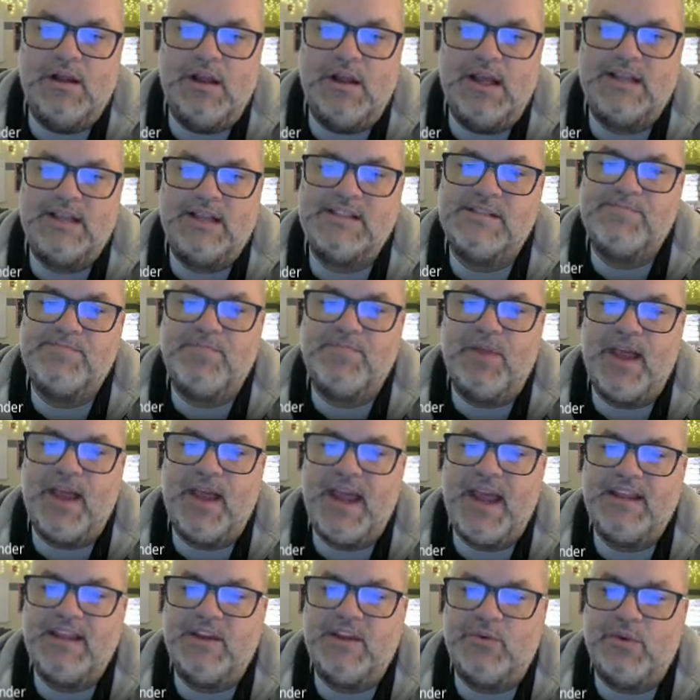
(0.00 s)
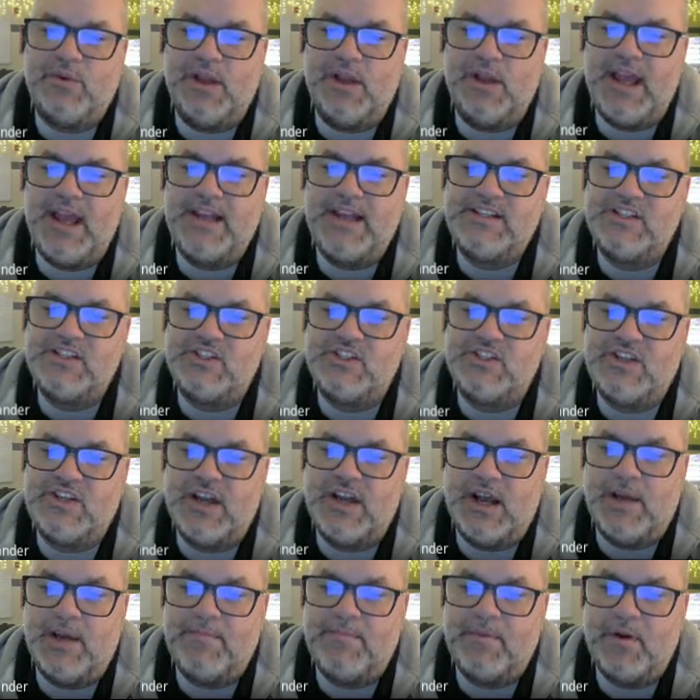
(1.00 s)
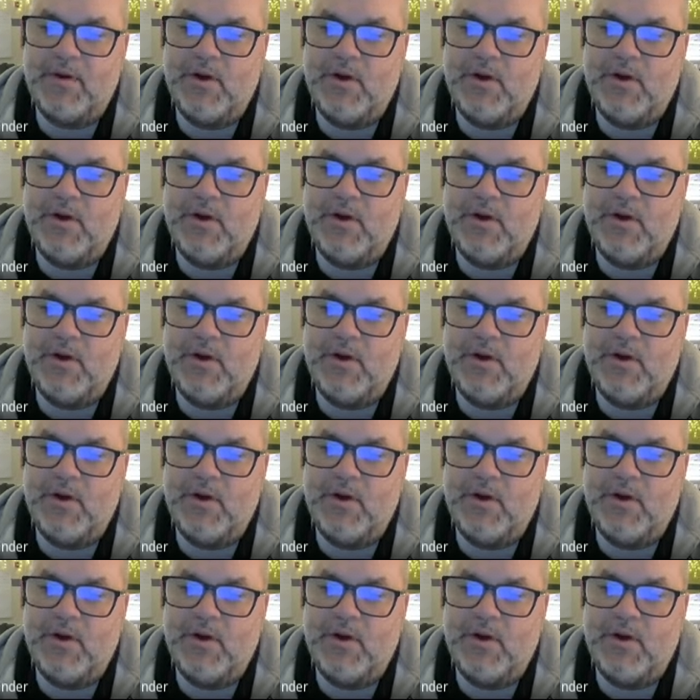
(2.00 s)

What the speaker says: explain the relationship